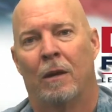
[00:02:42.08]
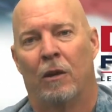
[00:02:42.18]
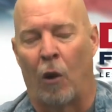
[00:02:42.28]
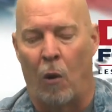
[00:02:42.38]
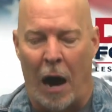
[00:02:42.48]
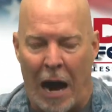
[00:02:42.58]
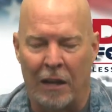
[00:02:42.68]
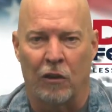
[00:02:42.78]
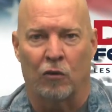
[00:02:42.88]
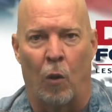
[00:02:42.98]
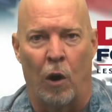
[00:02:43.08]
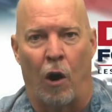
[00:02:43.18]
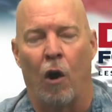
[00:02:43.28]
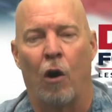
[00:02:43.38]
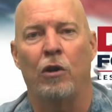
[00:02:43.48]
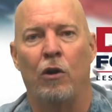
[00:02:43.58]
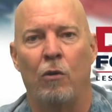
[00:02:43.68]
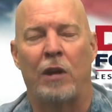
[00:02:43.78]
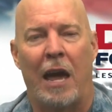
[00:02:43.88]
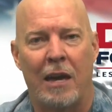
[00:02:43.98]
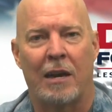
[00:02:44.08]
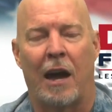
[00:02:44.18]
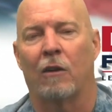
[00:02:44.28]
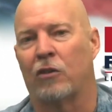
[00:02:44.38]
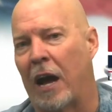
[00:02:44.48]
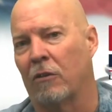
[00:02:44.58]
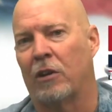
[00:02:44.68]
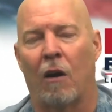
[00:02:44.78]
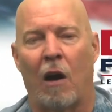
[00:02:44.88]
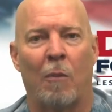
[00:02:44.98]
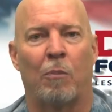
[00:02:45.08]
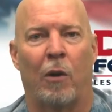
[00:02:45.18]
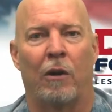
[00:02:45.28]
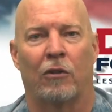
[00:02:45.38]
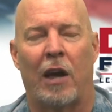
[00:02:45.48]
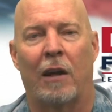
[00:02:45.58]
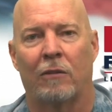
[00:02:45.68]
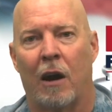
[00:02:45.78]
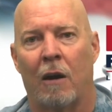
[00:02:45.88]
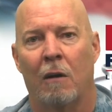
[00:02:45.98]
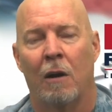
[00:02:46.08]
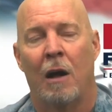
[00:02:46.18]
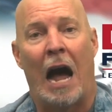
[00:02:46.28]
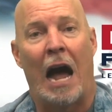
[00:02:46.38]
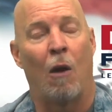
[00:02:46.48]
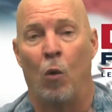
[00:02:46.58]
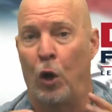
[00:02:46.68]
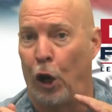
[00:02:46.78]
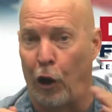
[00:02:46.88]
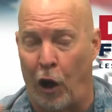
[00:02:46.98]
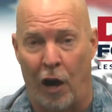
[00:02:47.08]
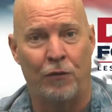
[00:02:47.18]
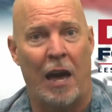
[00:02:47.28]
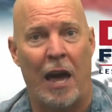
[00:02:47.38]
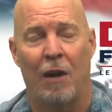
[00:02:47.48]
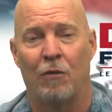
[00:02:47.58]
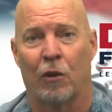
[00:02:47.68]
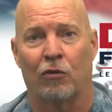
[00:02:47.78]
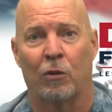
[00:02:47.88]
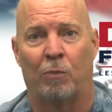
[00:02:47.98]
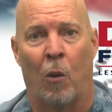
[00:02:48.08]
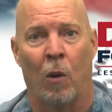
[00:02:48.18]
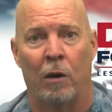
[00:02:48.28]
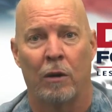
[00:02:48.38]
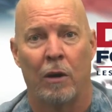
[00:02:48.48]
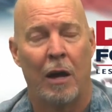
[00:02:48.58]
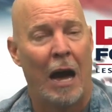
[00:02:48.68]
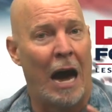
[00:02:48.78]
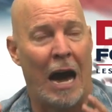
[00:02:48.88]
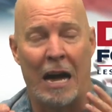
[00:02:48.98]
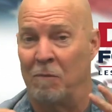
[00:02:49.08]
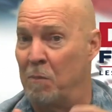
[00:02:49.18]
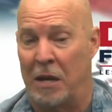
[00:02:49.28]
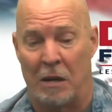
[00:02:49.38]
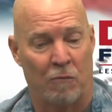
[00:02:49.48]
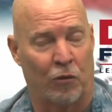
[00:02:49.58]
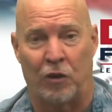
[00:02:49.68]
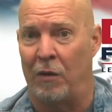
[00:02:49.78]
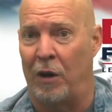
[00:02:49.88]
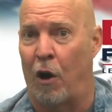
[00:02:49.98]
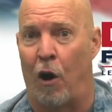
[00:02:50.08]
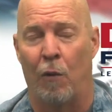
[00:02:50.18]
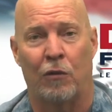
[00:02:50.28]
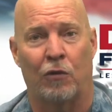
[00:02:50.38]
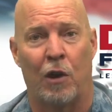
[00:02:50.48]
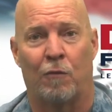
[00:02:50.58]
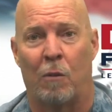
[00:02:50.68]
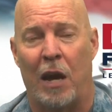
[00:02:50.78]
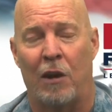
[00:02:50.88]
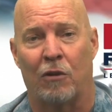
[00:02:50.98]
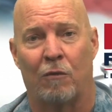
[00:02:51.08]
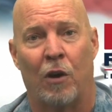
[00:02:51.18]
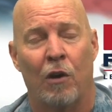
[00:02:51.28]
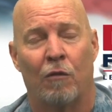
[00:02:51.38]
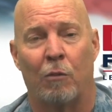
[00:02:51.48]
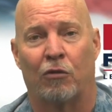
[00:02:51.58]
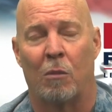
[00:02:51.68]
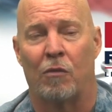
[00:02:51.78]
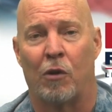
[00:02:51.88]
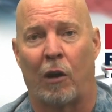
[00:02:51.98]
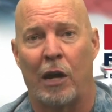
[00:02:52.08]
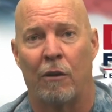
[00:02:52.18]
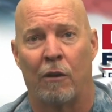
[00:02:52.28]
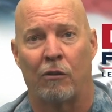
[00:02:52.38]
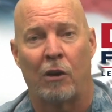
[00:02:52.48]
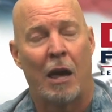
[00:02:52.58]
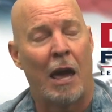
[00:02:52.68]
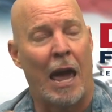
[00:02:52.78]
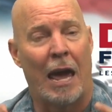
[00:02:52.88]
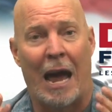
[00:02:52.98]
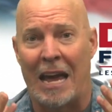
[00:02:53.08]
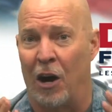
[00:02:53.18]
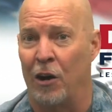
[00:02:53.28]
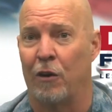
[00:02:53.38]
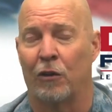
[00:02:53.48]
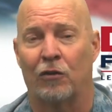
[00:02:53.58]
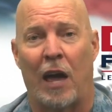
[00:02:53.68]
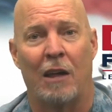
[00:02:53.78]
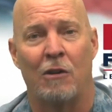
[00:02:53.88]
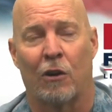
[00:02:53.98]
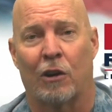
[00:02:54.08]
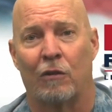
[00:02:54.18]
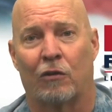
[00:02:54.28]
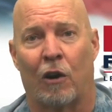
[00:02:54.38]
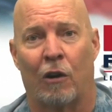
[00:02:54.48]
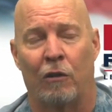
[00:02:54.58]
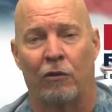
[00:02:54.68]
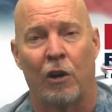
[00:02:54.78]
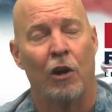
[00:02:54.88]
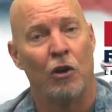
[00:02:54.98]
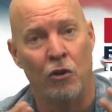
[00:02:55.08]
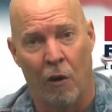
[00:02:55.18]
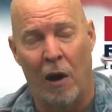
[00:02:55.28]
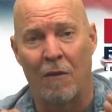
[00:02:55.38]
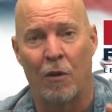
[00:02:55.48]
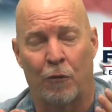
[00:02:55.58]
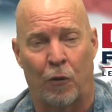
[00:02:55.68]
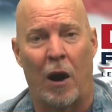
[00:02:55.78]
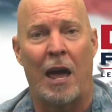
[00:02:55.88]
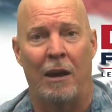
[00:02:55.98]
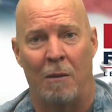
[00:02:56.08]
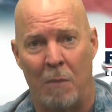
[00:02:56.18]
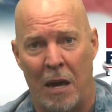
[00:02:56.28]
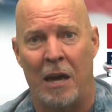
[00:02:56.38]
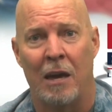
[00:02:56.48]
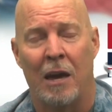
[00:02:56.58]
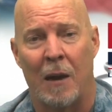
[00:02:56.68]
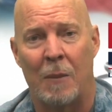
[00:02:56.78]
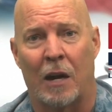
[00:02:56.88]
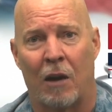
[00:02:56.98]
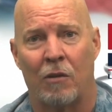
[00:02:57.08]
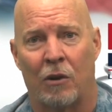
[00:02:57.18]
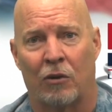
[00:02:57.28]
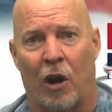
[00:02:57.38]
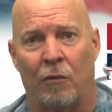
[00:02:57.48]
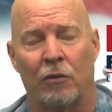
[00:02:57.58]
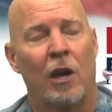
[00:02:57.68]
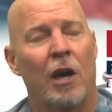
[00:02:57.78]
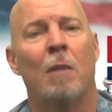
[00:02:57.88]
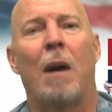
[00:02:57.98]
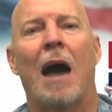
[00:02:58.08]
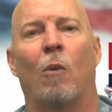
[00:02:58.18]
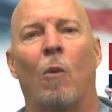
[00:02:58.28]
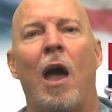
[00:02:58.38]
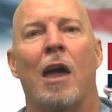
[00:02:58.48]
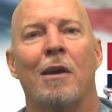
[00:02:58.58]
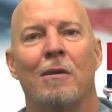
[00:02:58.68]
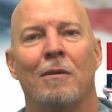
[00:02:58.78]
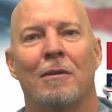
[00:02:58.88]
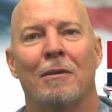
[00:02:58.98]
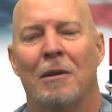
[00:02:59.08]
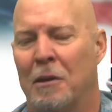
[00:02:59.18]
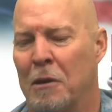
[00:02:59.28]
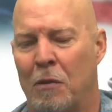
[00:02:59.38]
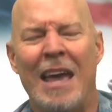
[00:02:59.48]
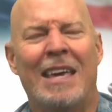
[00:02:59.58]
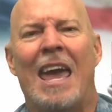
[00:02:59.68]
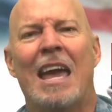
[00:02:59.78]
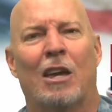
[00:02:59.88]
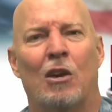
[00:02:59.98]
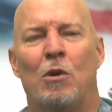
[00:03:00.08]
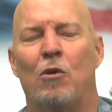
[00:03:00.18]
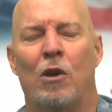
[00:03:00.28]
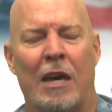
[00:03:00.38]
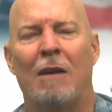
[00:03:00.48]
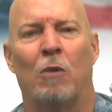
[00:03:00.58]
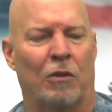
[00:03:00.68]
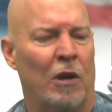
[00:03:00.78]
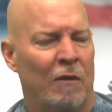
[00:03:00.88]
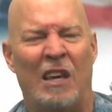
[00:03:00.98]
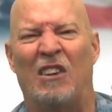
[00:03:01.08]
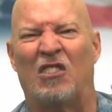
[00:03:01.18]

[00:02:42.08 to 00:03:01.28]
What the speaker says: So I just want all you daycare, child care operators out there, I would love to have your support. I've been receiving all this information from some of your leaders, and I understand your concerns. You'll have a friend in me in the governor's office. And by the way, they can't communicate with these